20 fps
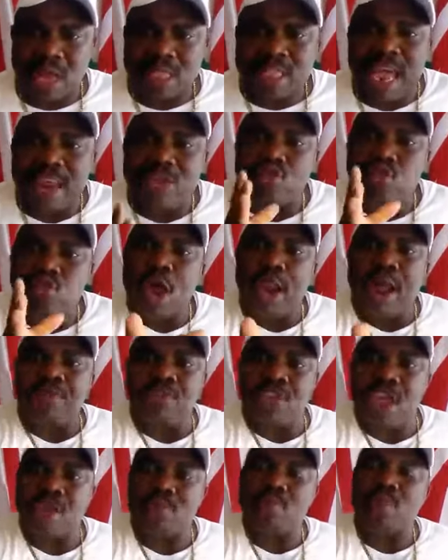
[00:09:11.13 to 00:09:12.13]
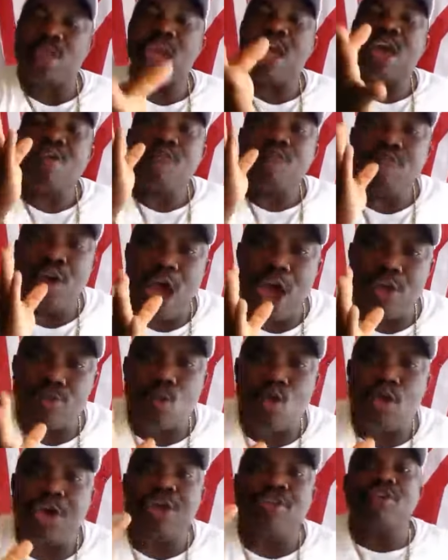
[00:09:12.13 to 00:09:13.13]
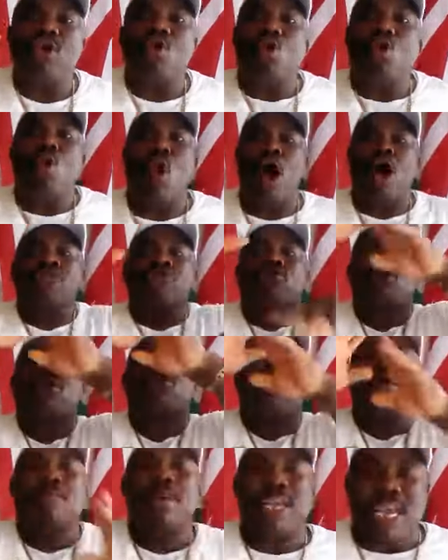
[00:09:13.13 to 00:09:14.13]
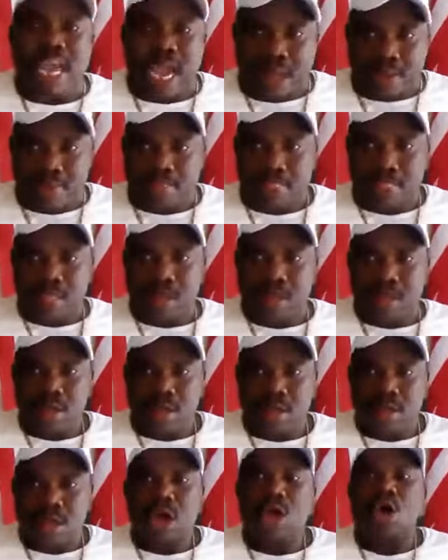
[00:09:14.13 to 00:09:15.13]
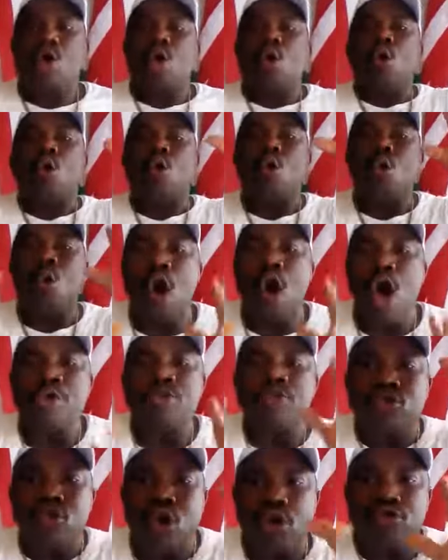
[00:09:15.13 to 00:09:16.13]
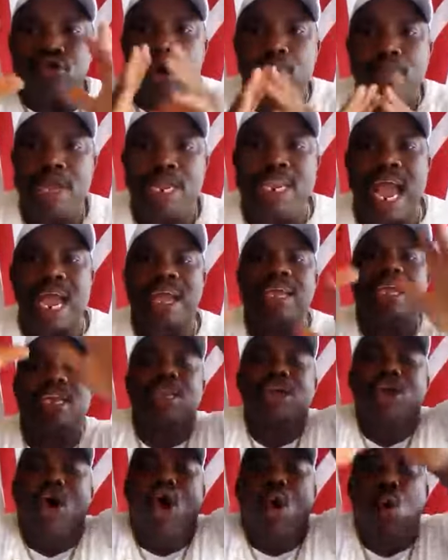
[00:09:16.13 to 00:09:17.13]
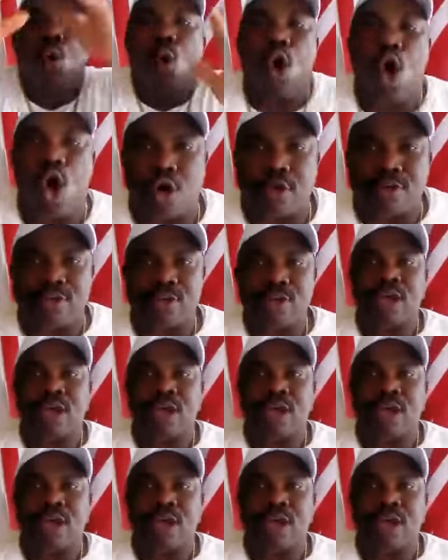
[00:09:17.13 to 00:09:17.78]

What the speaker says: That is what I'm saying. Facebook is the worst social media. Worst social media in the whole world.